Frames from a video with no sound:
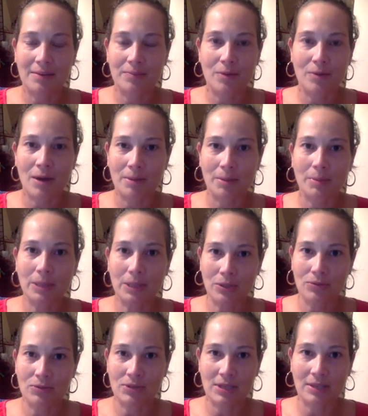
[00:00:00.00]
probably
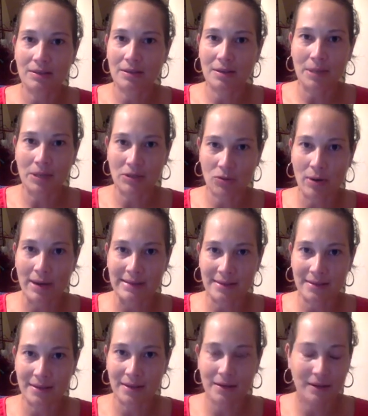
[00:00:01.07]
use it about twice
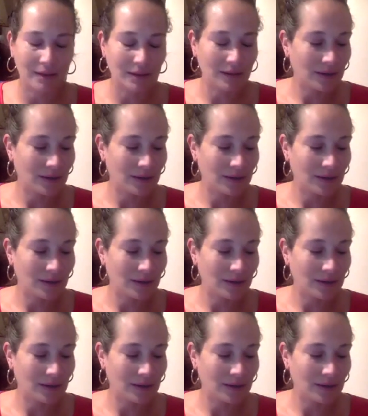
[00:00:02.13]
a year.